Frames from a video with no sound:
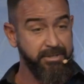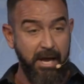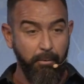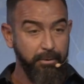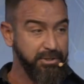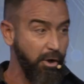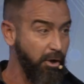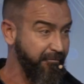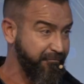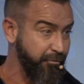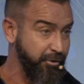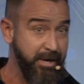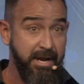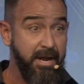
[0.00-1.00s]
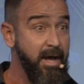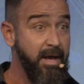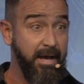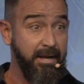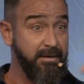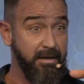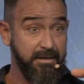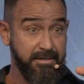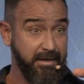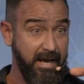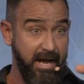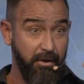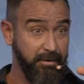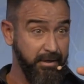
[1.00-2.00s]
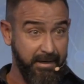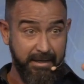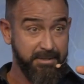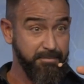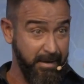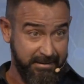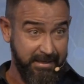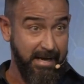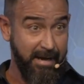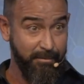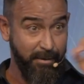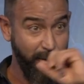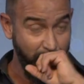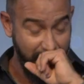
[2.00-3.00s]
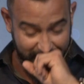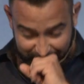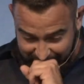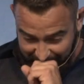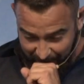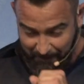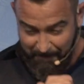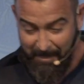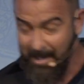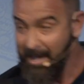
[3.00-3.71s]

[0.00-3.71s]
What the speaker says: That was all free and doesn't count against my time, all right? So